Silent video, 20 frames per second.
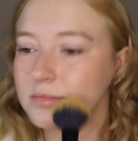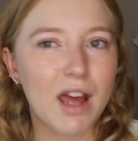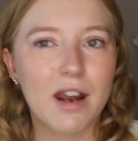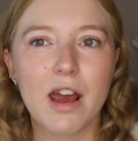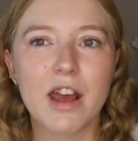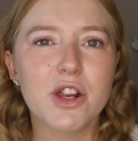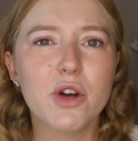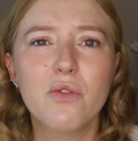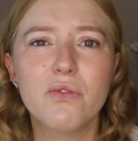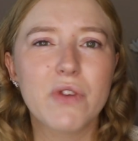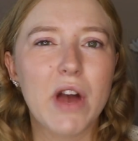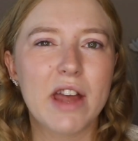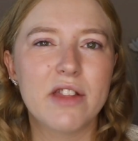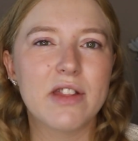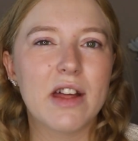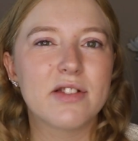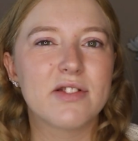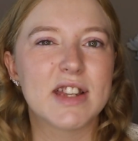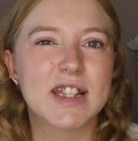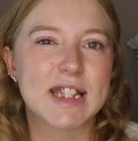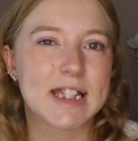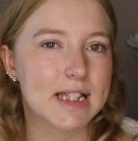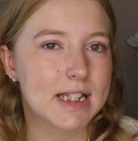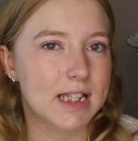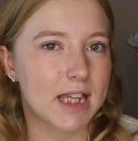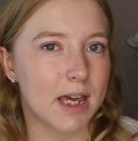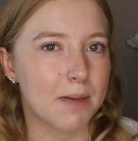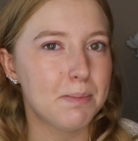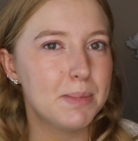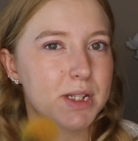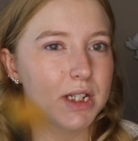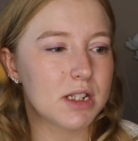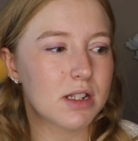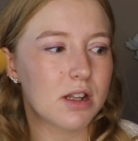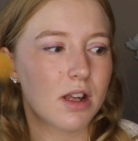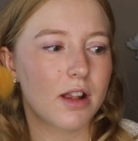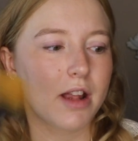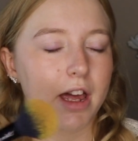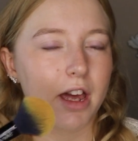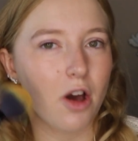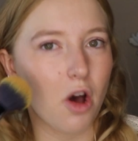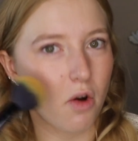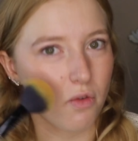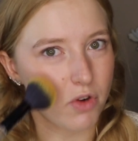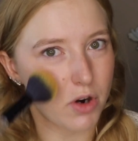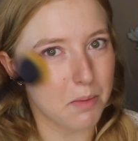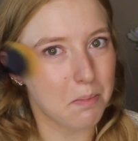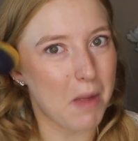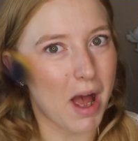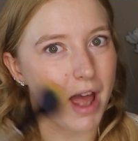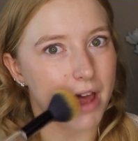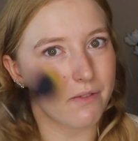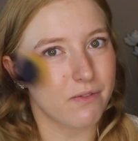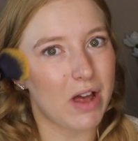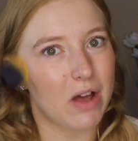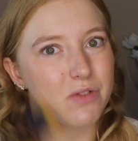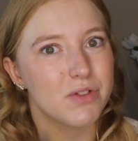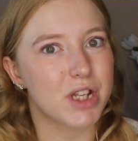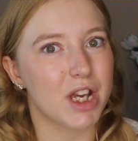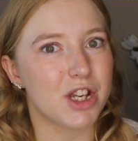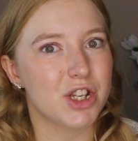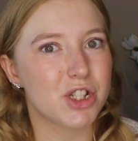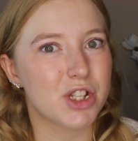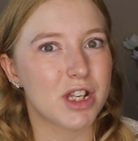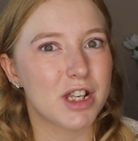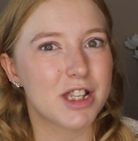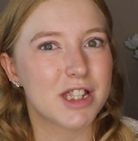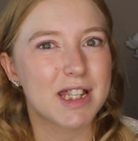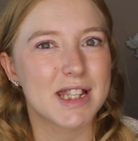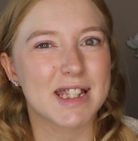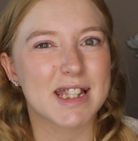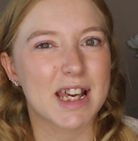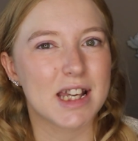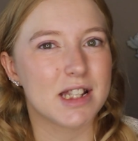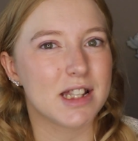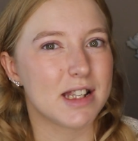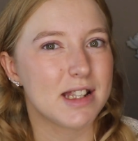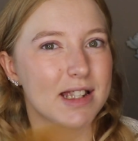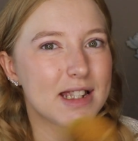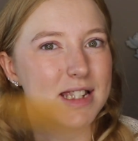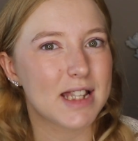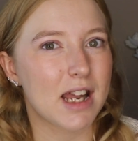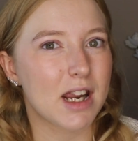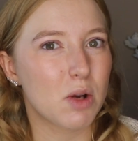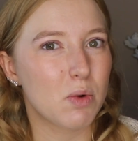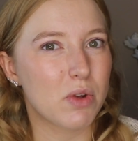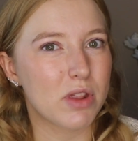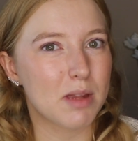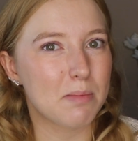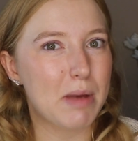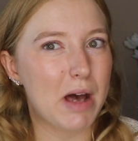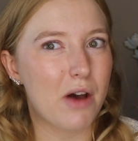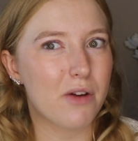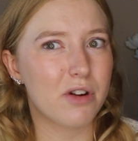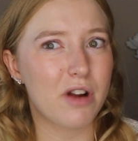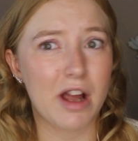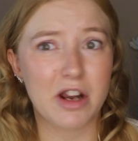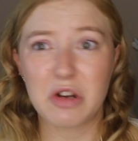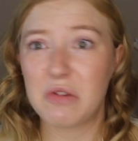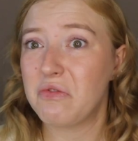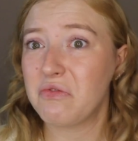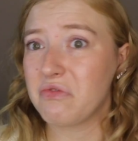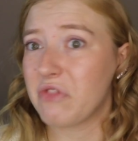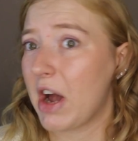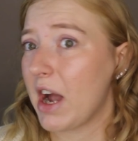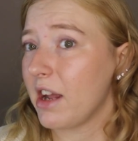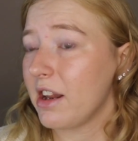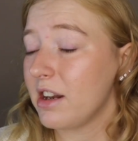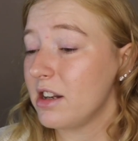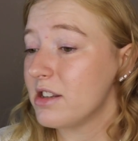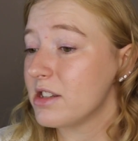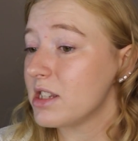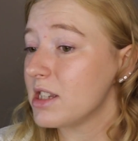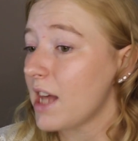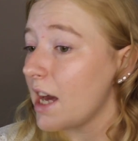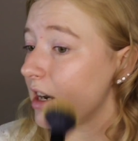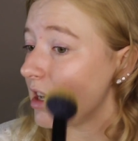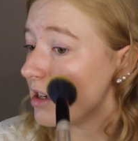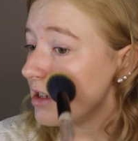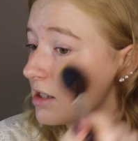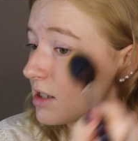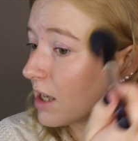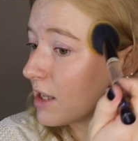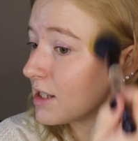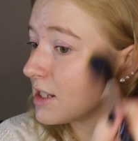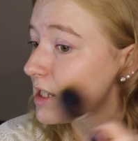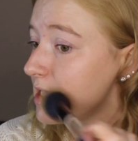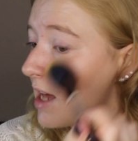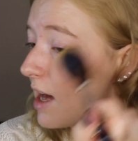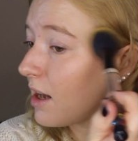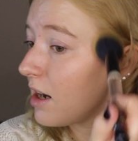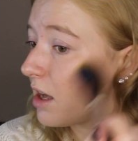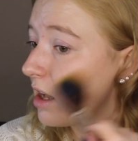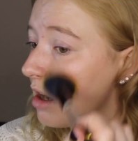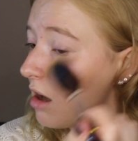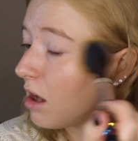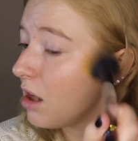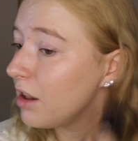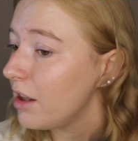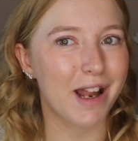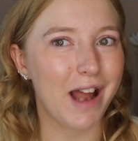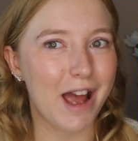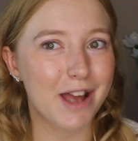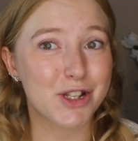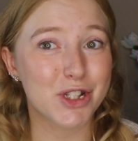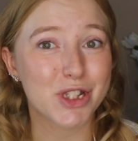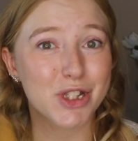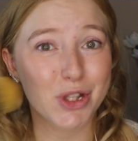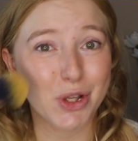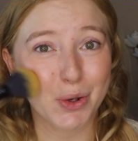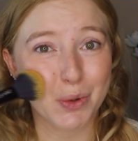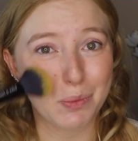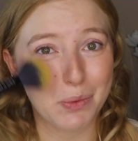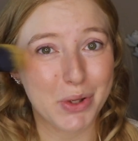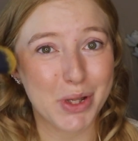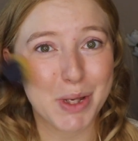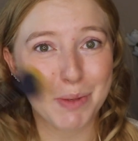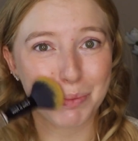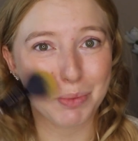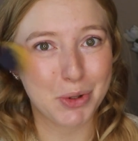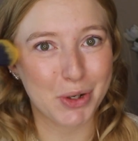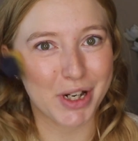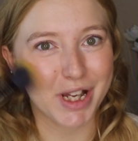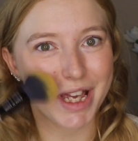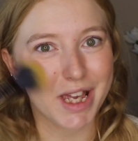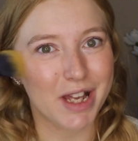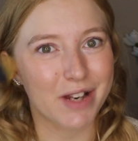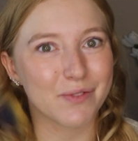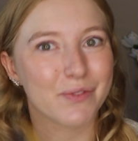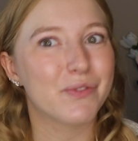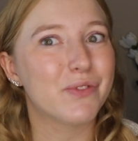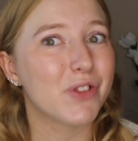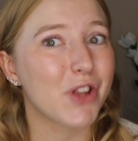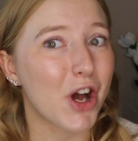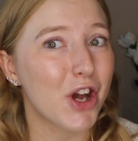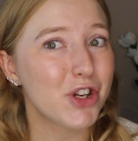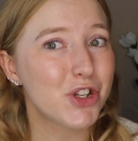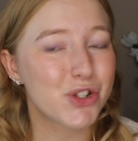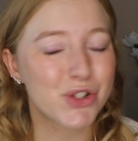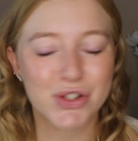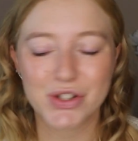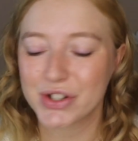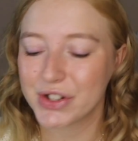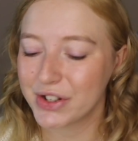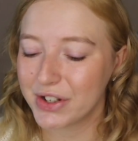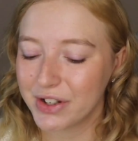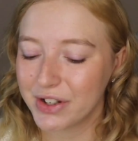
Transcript: And I don't find that this skips like over my foundation since I didn't set it with a powder. I don't find that it does that at all. I just look really pretty and flushed.